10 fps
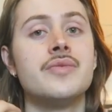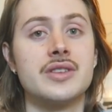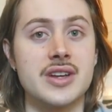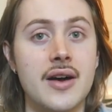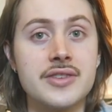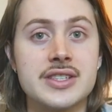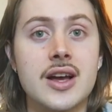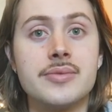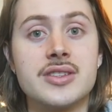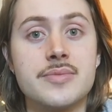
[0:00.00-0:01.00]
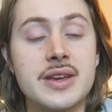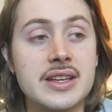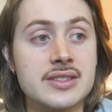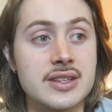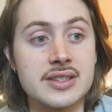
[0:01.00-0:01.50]
It's obviously up to the
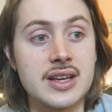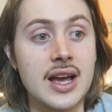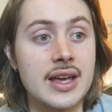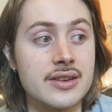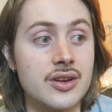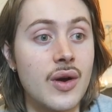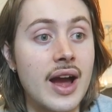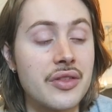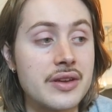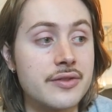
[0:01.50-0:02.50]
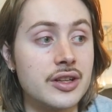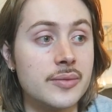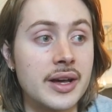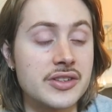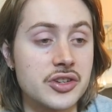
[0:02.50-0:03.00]
pigs to decide, you know, how they feel
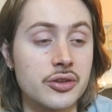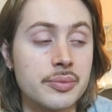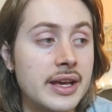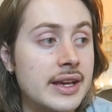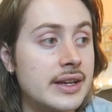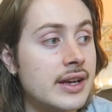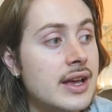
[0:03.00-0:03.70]
about a certain pig.